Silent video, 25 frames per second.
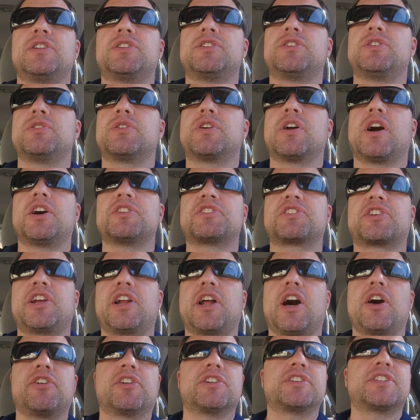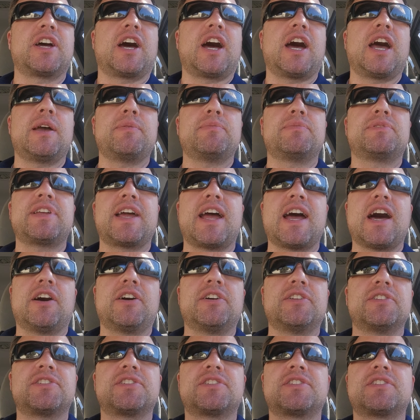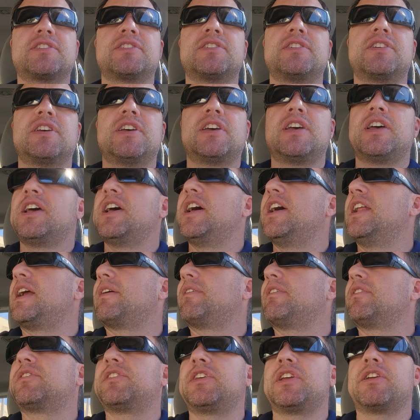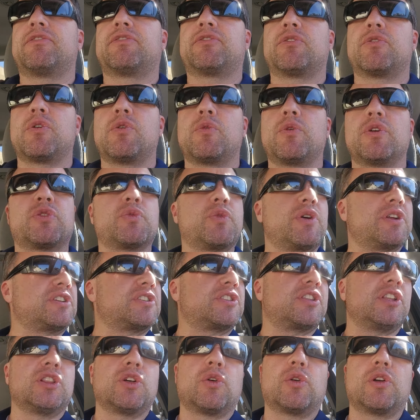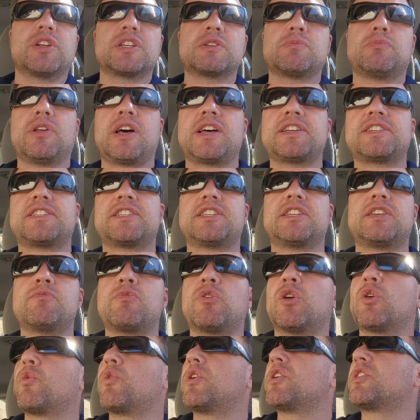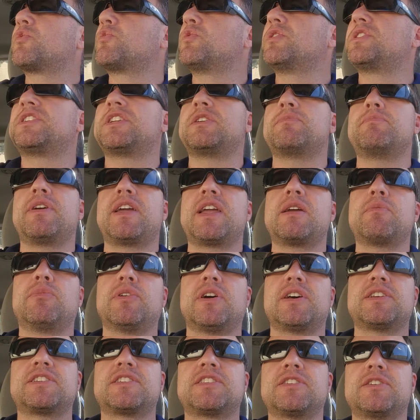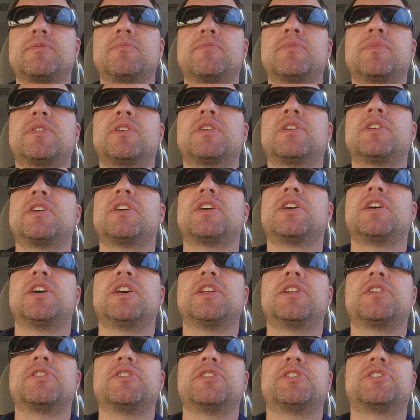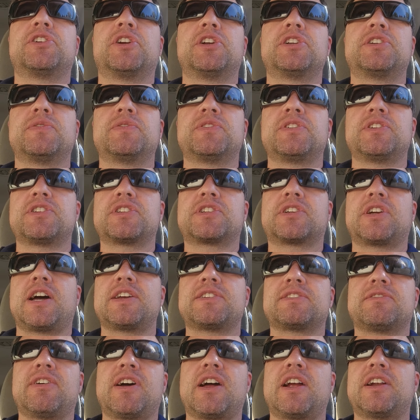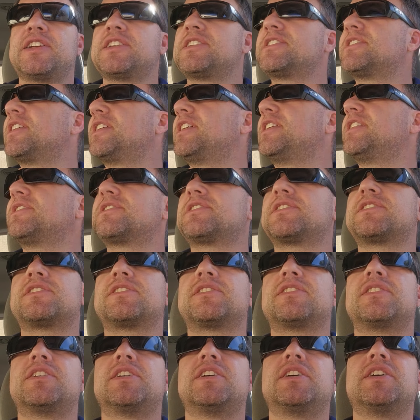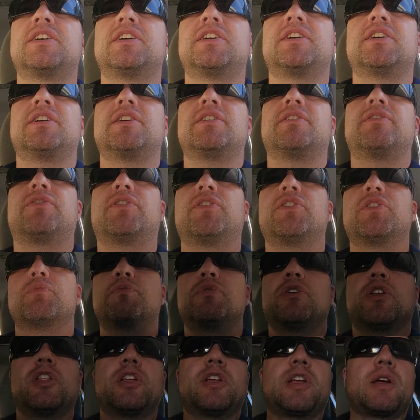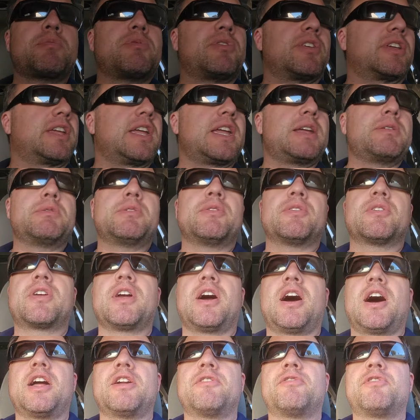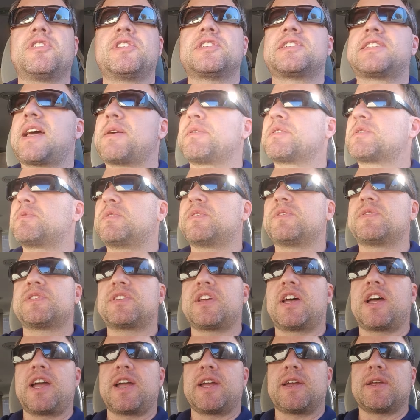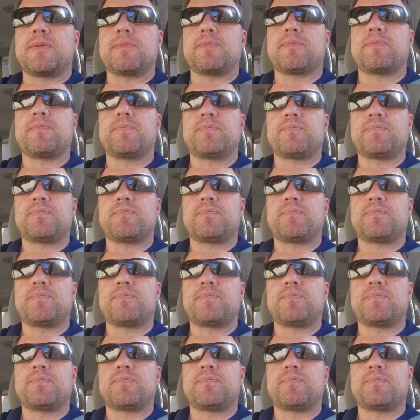to consecrate all their time, talents, and everything for, with which the Lord has blessed them or with which He may bless them to the Church of Jesus Christ of Latter day Saints for the building up of the kingdom of God for the establishment of Zion.